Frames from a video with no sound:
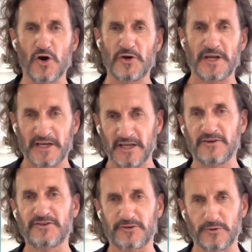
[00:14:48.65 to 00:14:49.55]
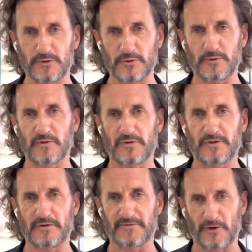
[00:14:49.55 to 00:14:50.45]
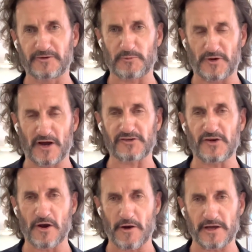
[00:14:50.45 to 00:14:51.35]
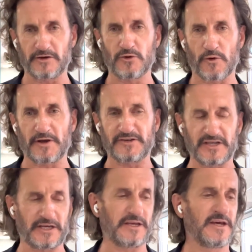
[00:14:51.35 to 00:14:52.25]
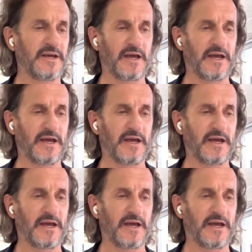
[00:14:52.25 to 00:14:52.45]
earning into the first production area, NORI,